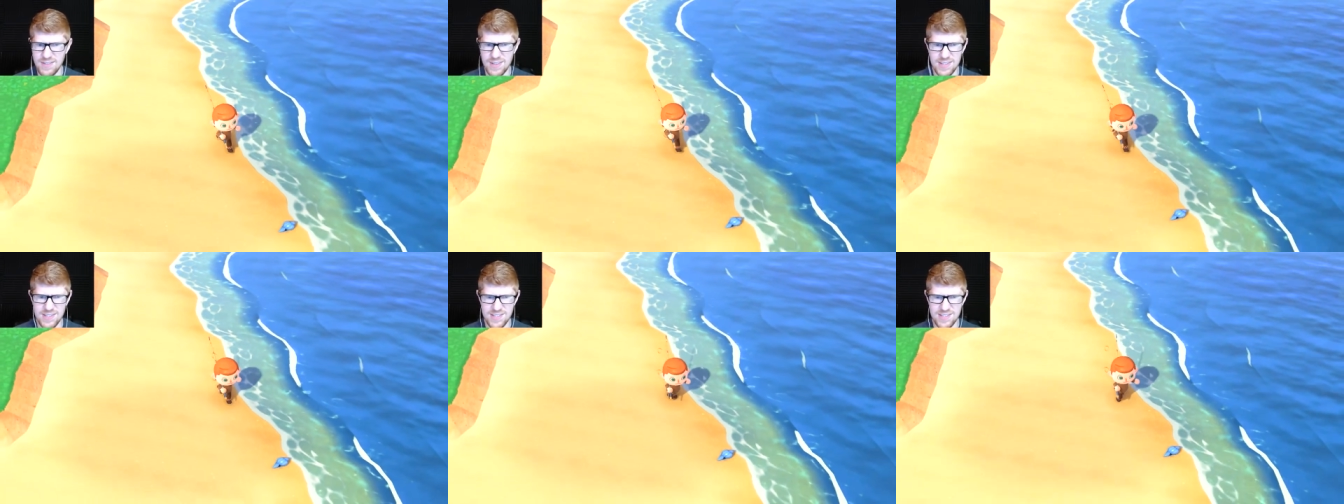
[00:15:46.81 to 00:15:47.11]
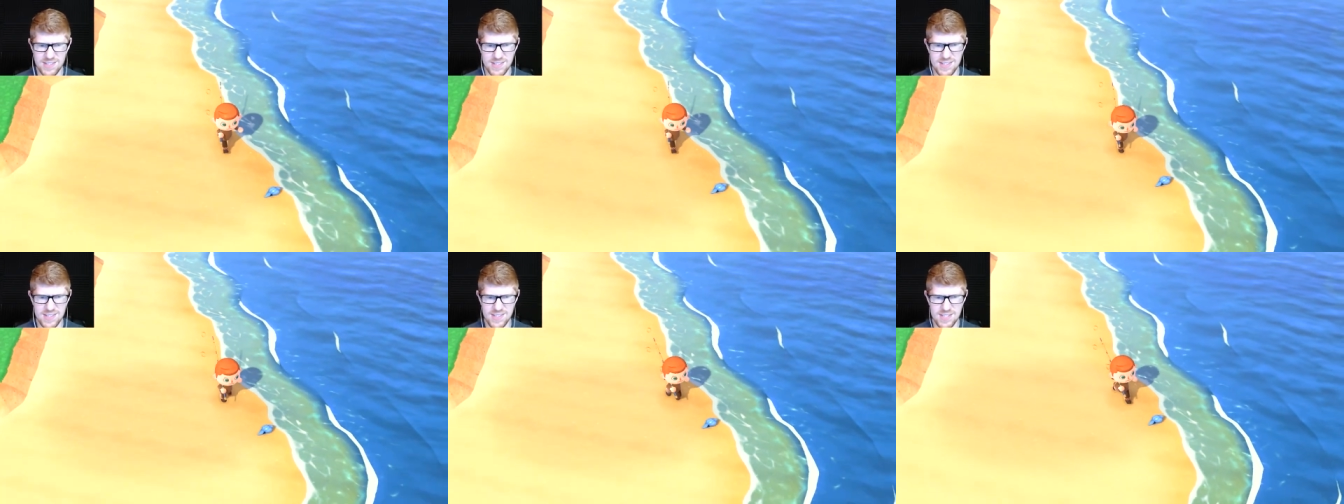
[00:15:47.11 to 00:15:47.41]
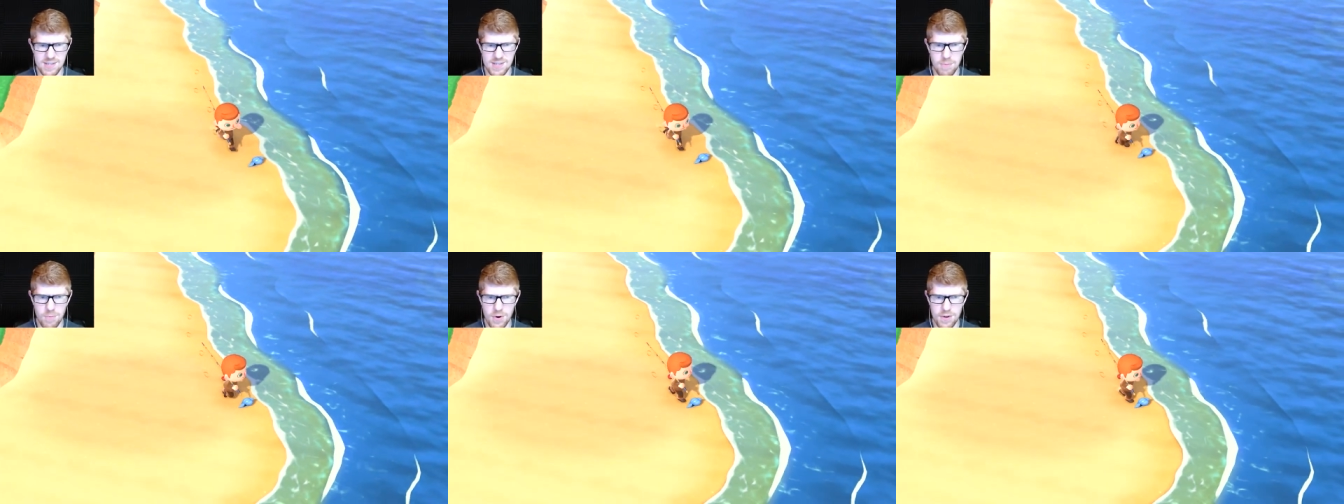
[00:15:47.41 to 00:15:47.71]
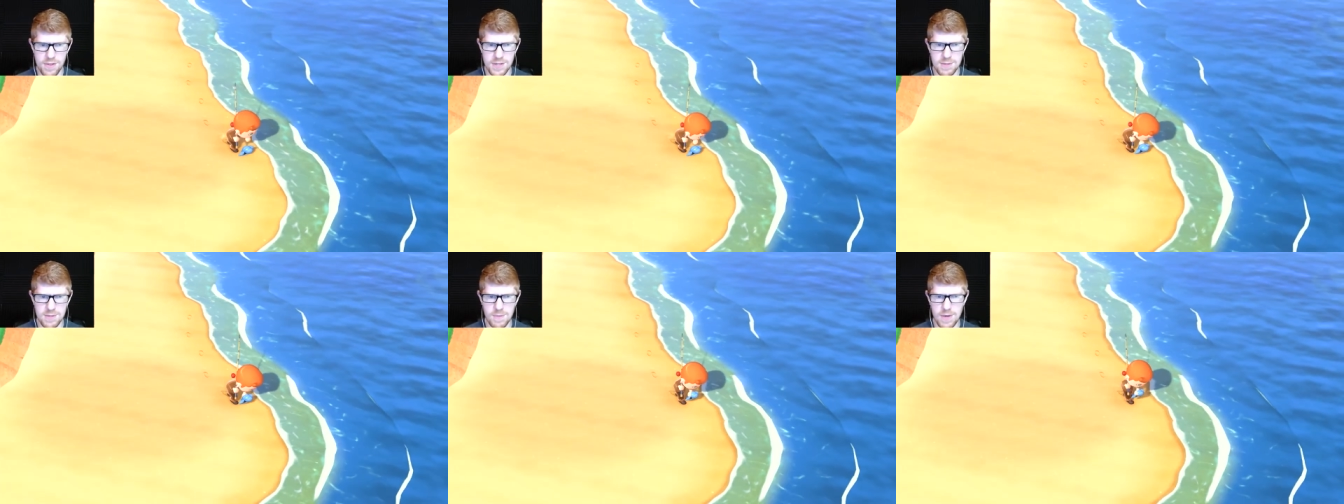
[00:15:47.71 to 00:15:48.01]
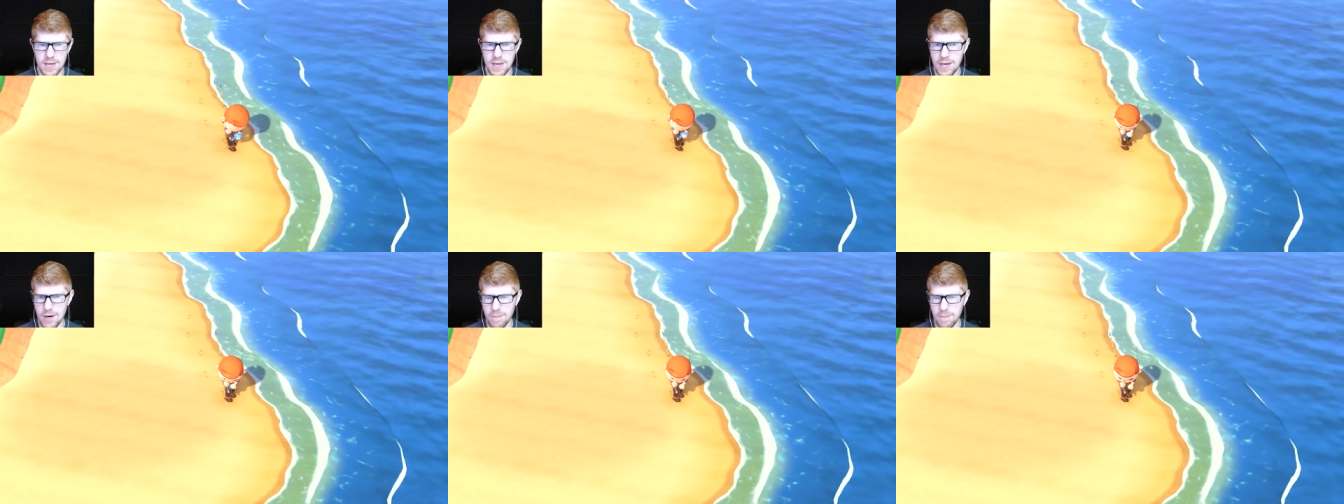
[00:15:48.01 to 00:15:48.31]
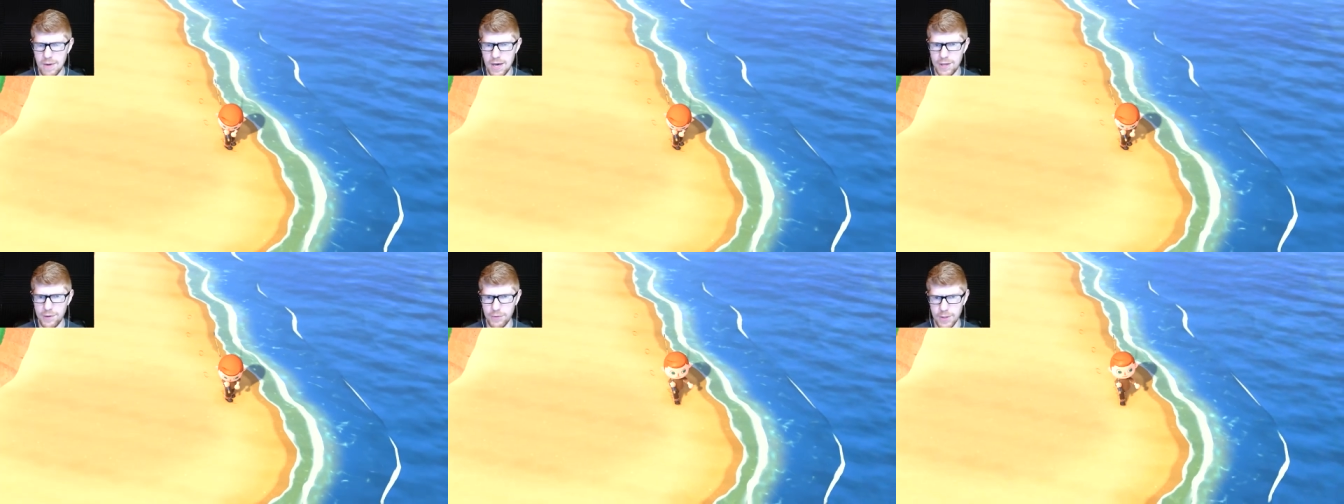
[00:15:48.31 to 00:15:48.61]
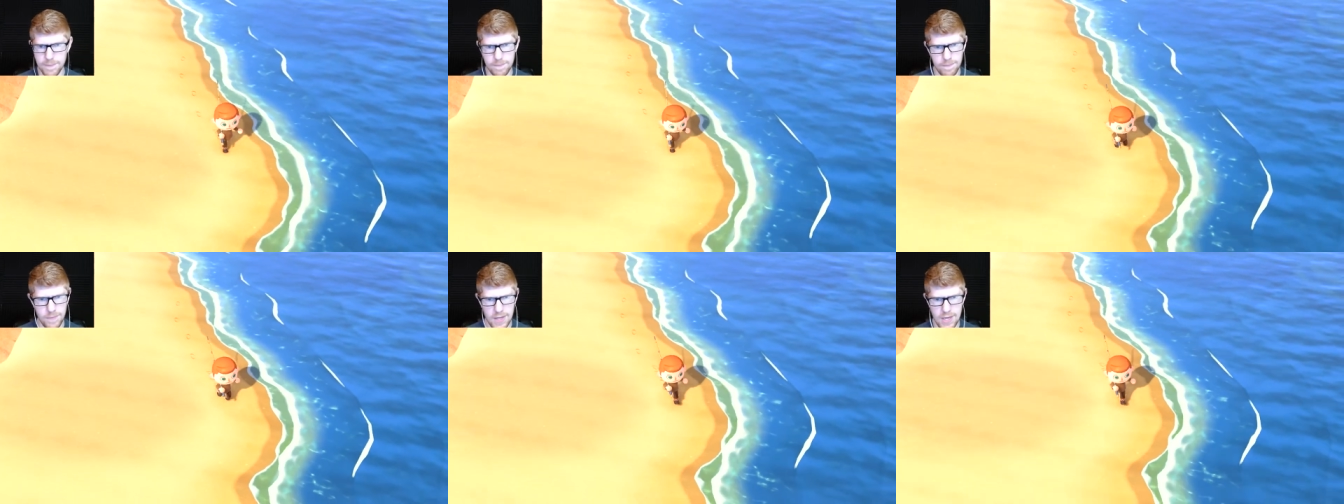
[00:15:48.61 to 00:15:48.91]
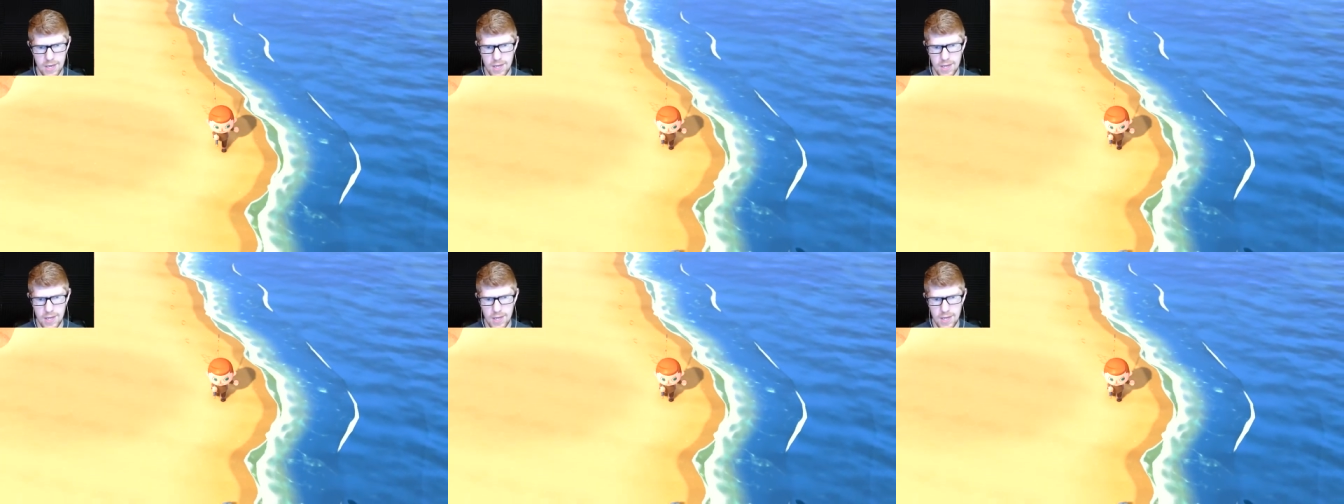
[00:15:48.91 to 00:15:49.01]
It just doesn't seem worth it to me. I don't bother with them.